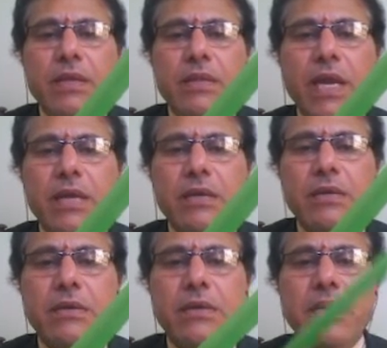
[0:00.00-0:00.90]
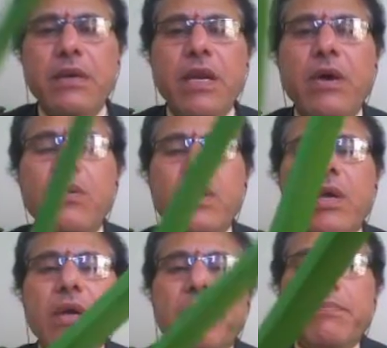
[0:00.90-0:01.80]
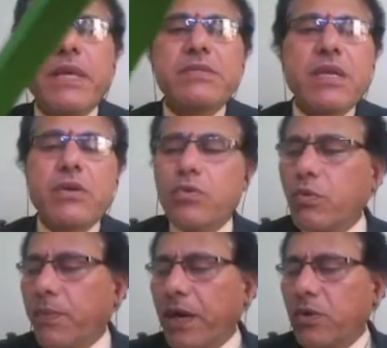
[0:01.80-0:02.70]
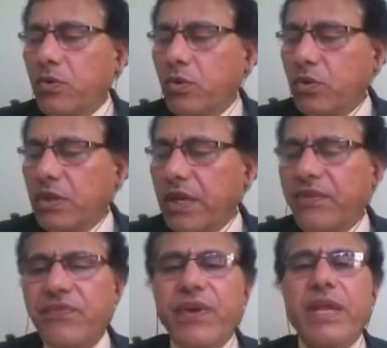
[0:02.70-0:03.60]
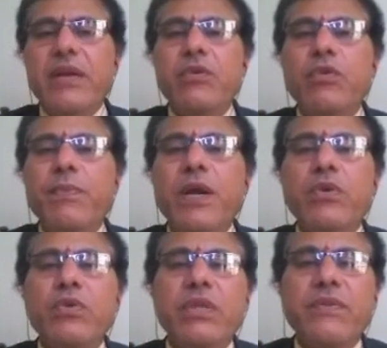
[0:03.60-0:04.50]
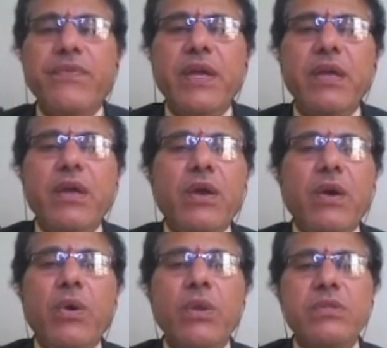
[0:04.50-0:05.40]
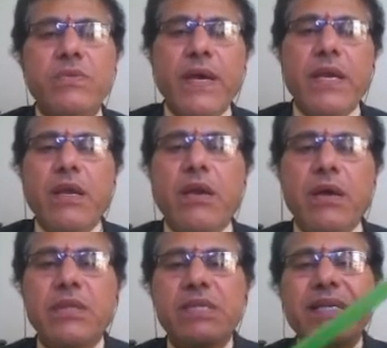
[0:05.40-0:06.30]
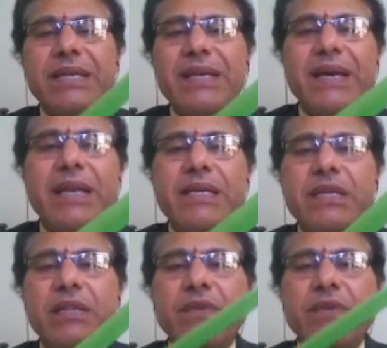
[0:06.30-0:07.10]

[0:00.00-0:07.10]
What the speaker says: That now plus 2.235 whole square along this inclined direction.